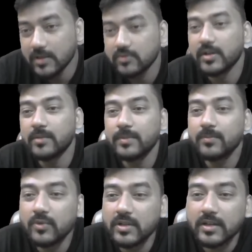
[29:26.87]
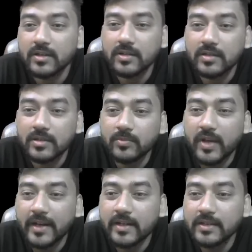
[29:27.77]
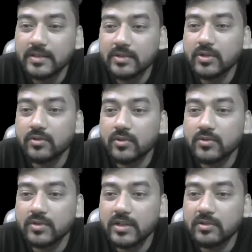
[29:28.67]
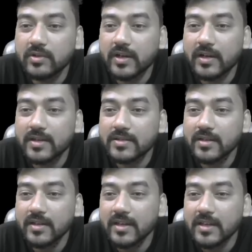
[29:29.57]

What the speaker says: so let me put here, if you write it this way also, then you can understand.